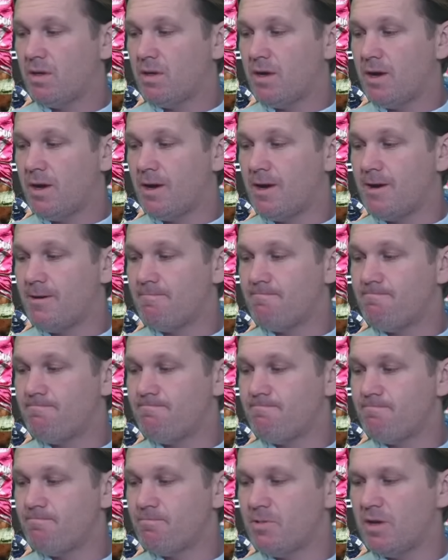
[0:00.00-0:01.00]

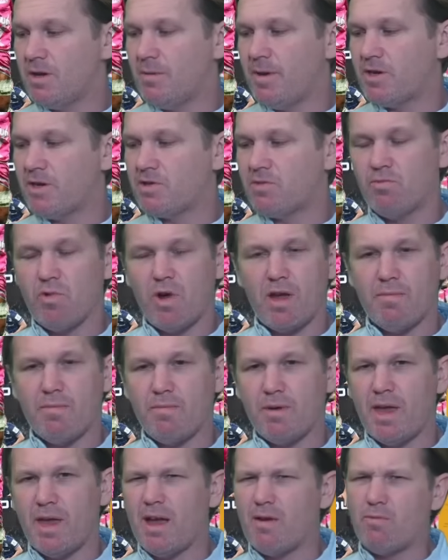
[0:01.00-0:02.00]
Did I mention Ryan?
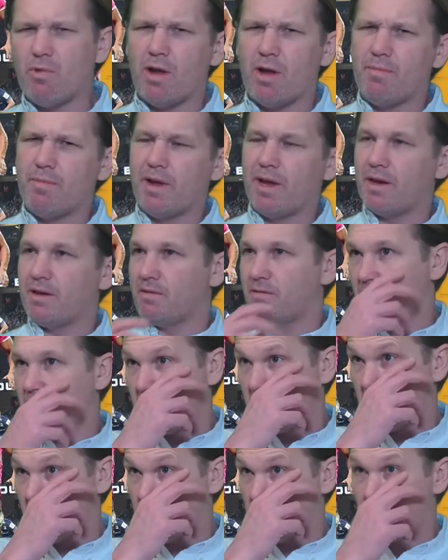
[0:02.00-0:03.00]
Yeah, Ryan Baird.
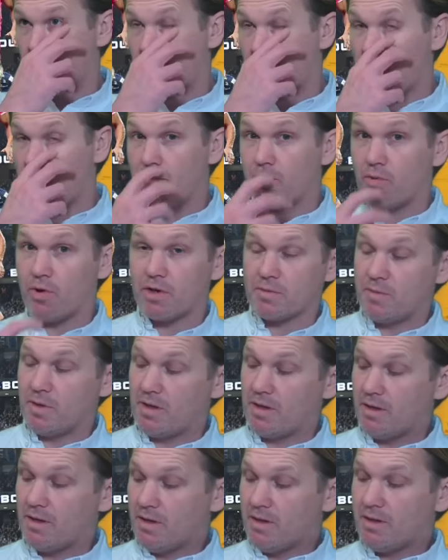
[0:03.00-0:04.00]
He really impressed
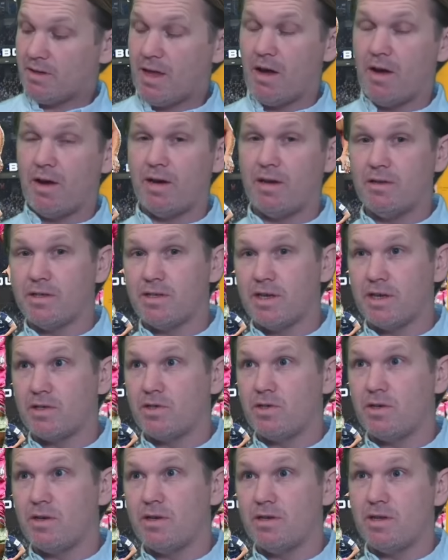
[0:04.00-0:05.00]
me. That Ireland 6
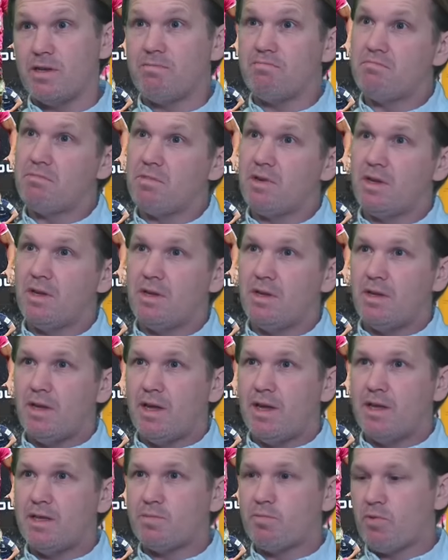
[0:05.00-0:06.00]
jersey.
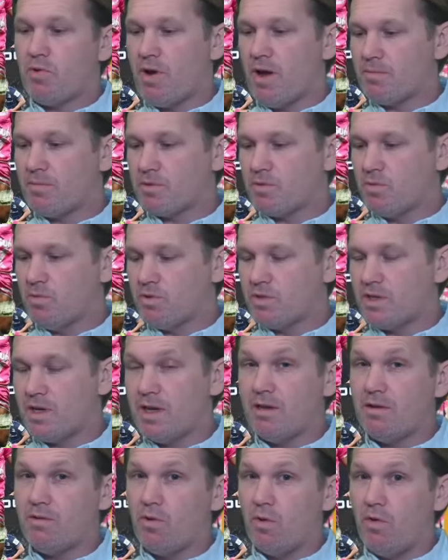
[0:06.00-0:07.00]
His perhaps, we'll
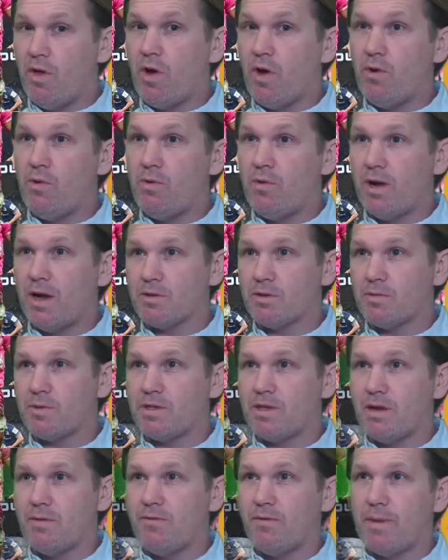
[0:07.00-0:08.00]
see. Although, as we
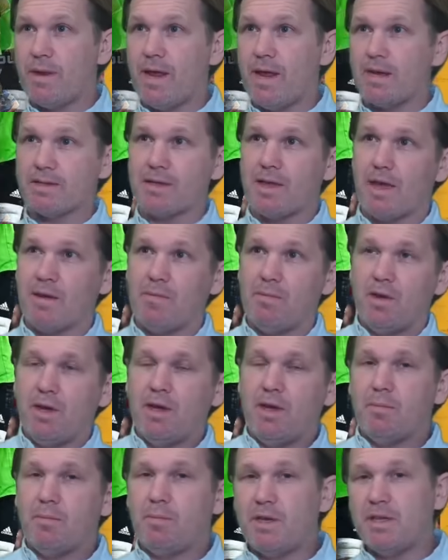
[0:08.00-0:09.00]
see from the next game,
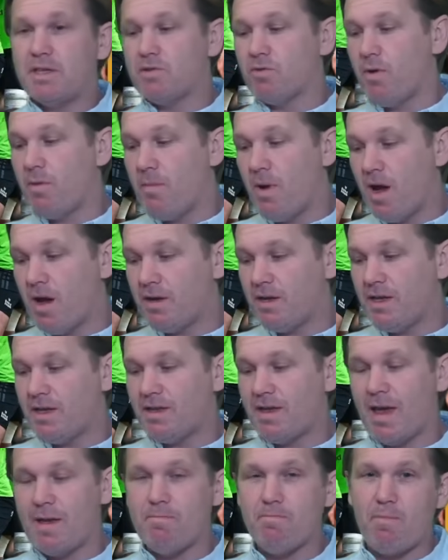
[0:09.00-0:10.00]
Peter Omani
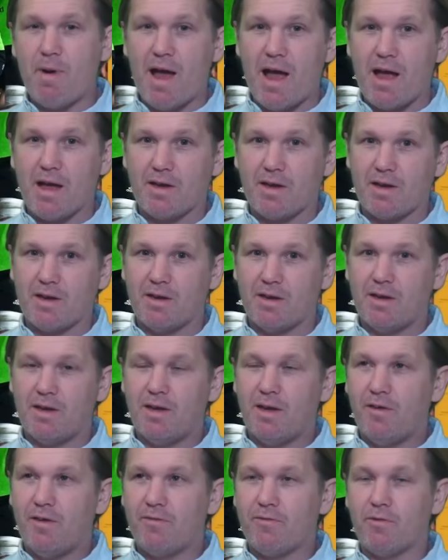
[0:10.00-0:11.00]
came back
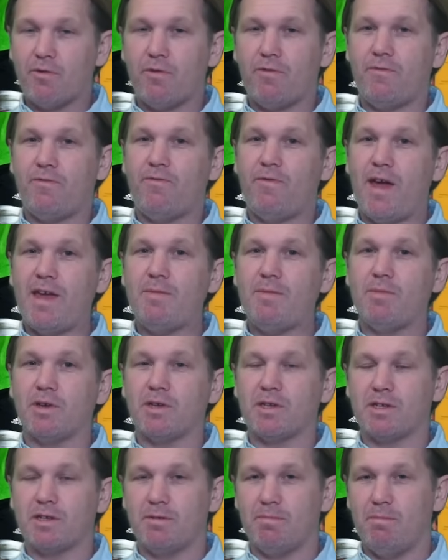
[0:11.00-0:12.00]
for a
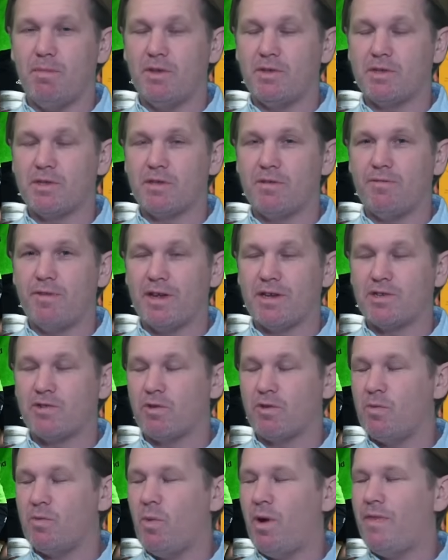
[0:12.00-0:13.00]
famous Munster
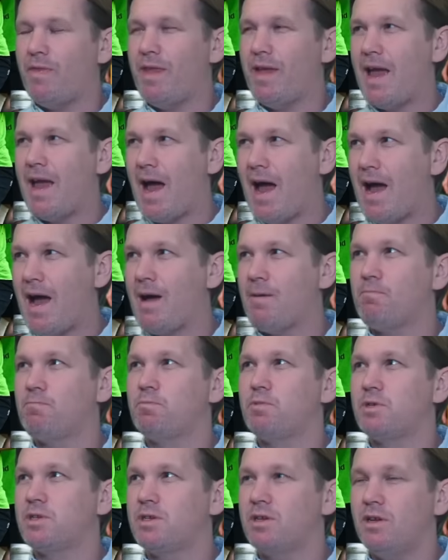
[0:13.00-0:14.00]
victory, one they
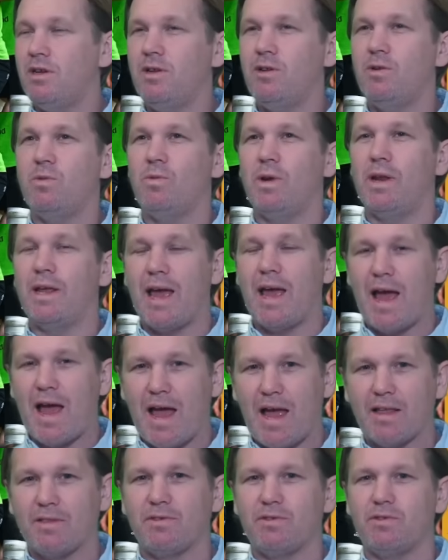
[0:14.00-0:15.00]
absolutely
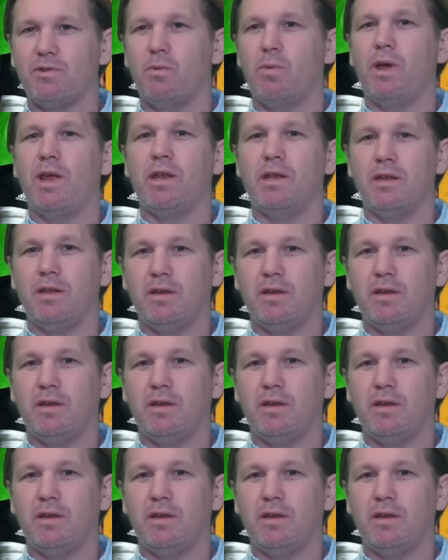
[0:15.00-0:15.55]
had to win